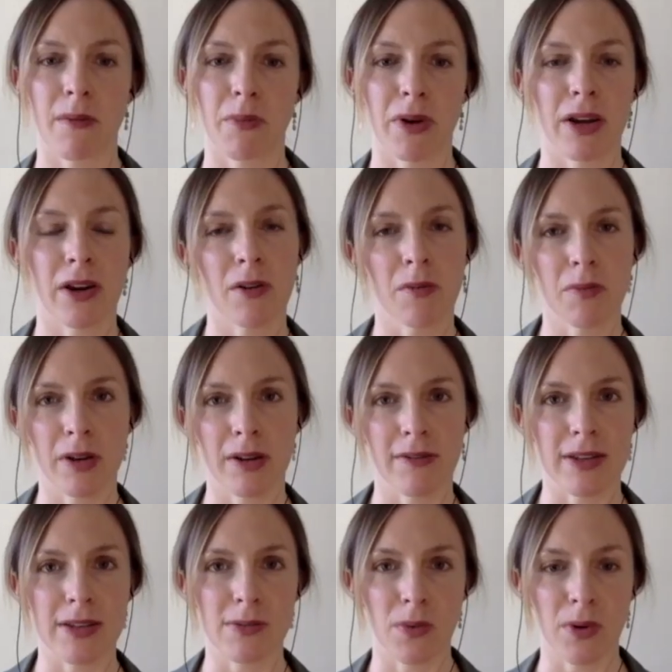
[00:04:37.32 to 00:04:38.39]
bring her
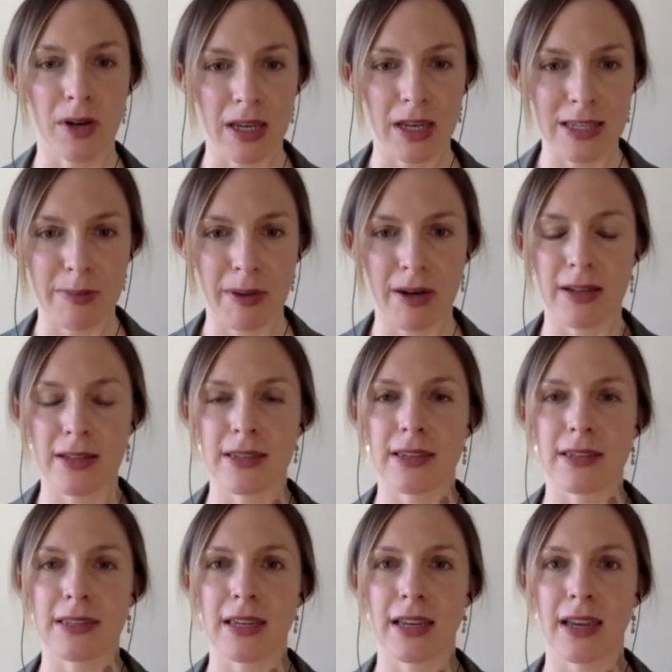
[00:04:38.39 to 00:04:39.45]
previous work
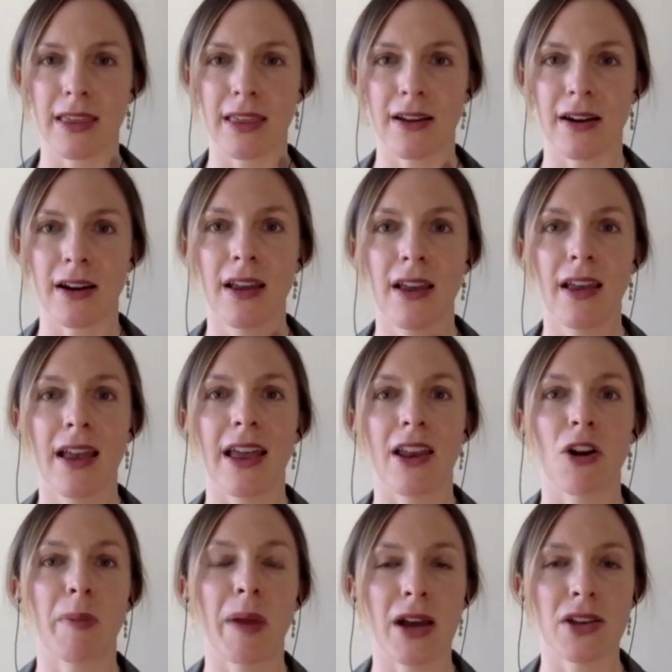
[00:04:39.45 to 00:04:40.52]
experiences together and
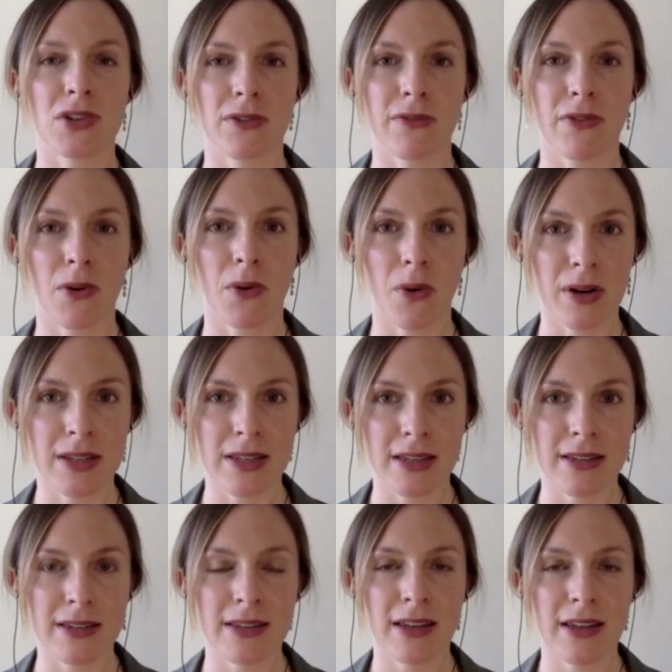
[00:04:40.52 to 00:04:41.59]
her passion for
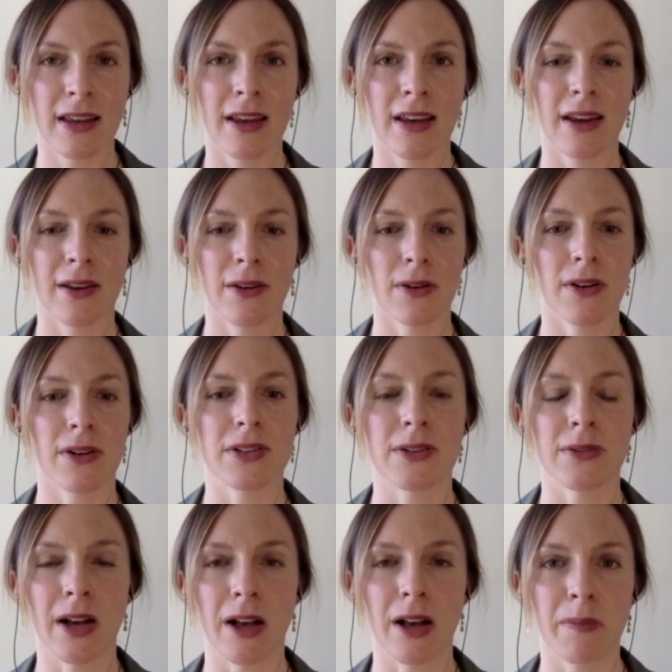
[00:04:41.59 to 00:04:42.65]
horses in order to
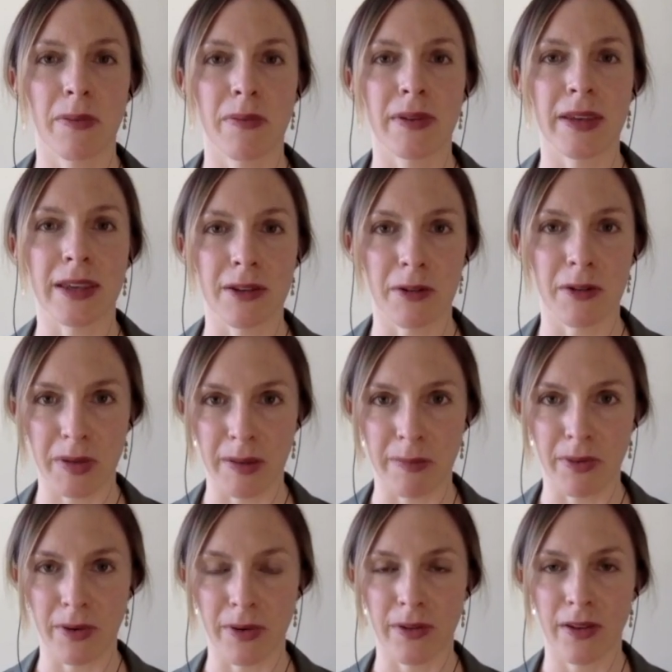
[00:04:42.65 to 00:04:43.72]
help heal
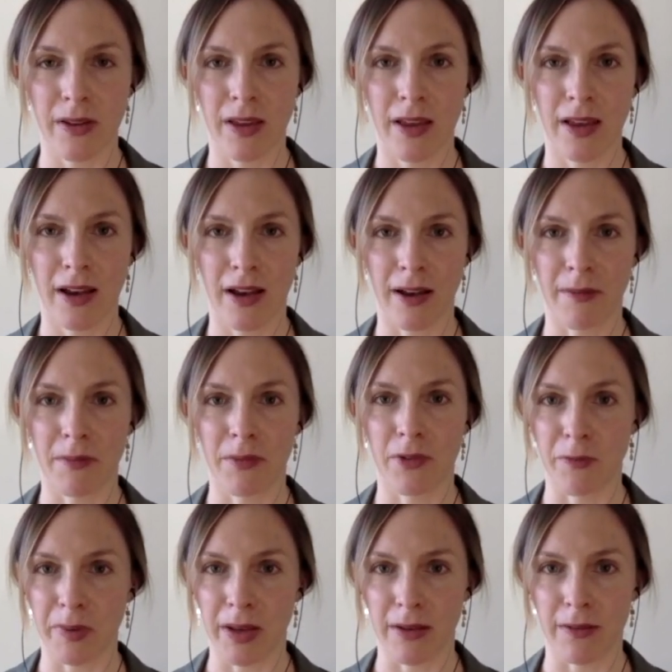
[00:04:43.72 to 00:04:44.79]
people
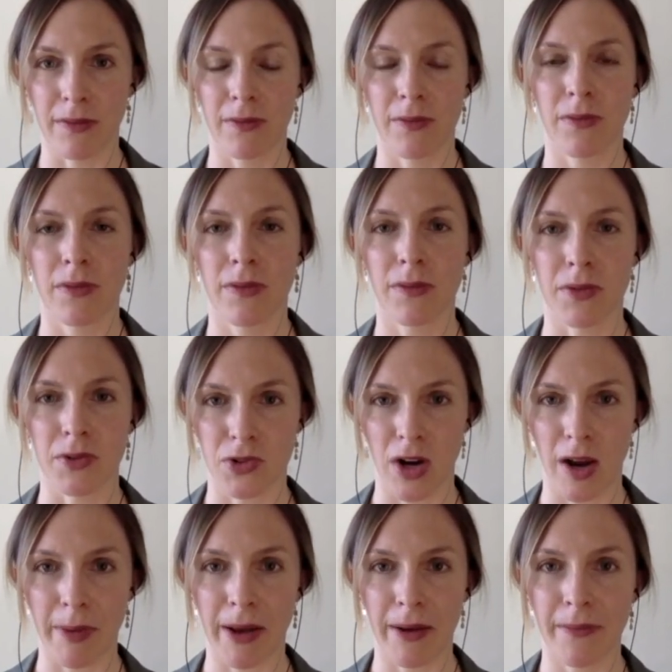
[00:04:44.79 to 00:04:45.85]
who've been through
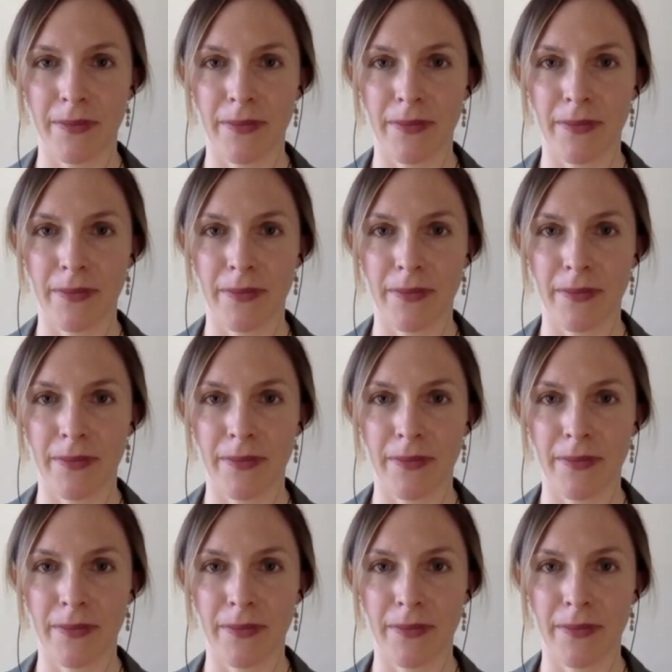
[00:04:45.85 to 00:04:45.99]
trauma.